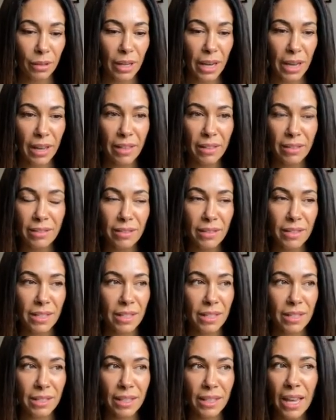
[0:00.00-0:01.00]

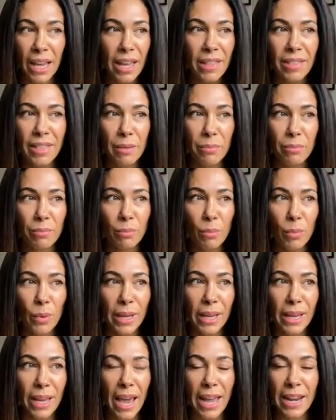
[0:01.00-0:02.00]
and then
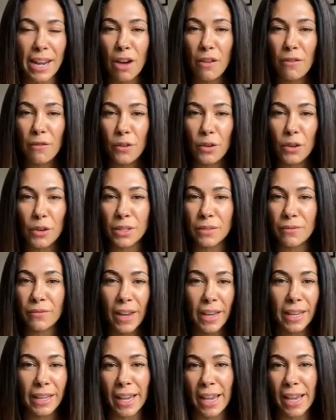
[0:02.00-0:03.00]
we had our first
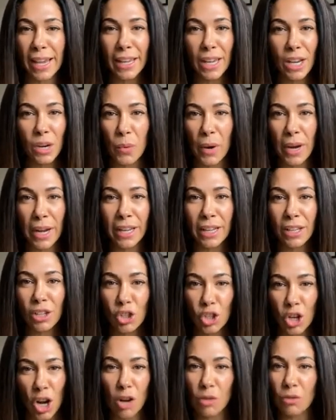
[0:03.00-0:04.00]
vacay away,
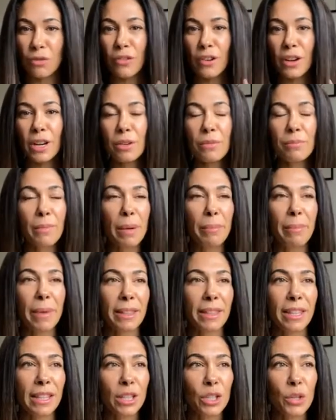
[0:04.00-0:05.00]
child-free. Mum
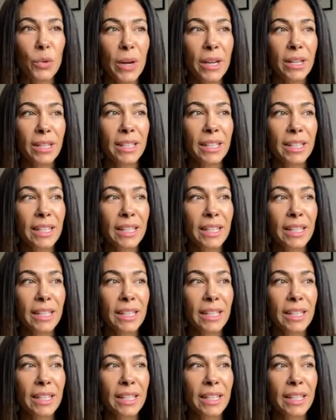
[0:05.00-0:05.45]
had the little one,